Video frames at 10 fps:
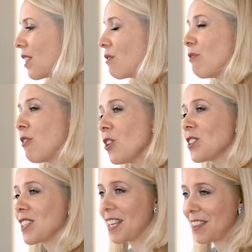The
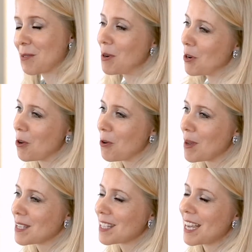first thing that we know
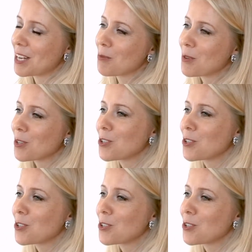is that with